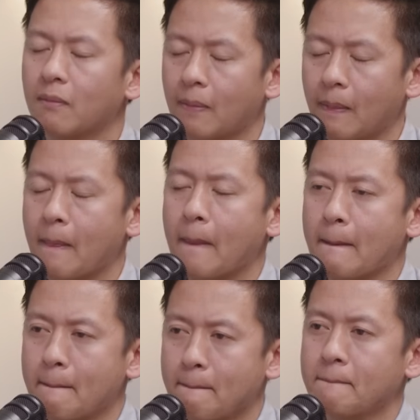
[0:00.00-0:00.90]
what they
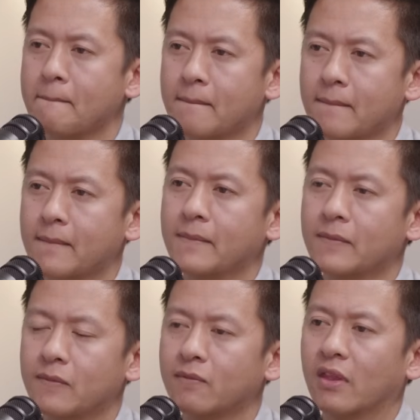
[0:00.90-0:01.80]
decided to do, what they
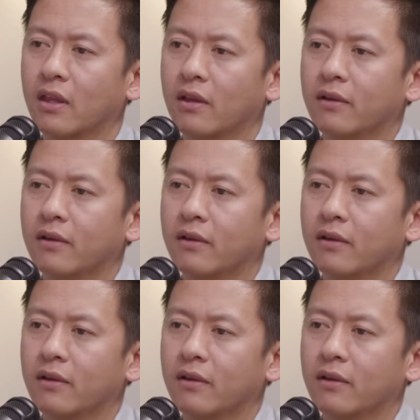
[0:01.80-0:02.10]
decided not to